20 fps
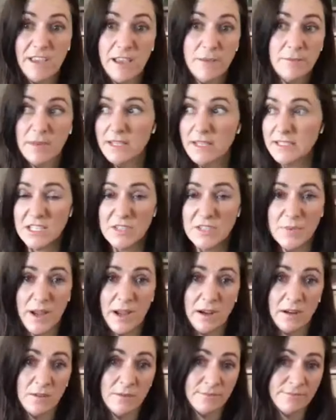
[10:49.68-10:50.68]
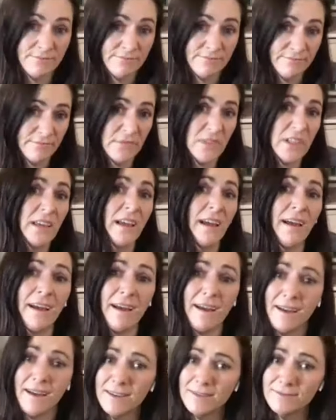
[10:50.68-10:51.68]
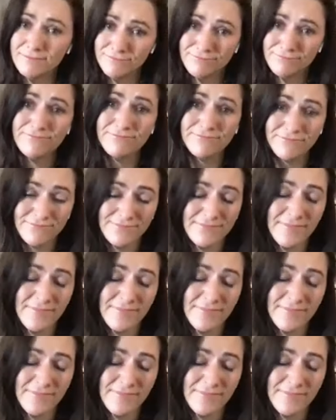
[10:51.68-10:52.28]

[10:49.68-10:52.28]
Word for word: families babies. as well. Yeah, yeah, exactly. Or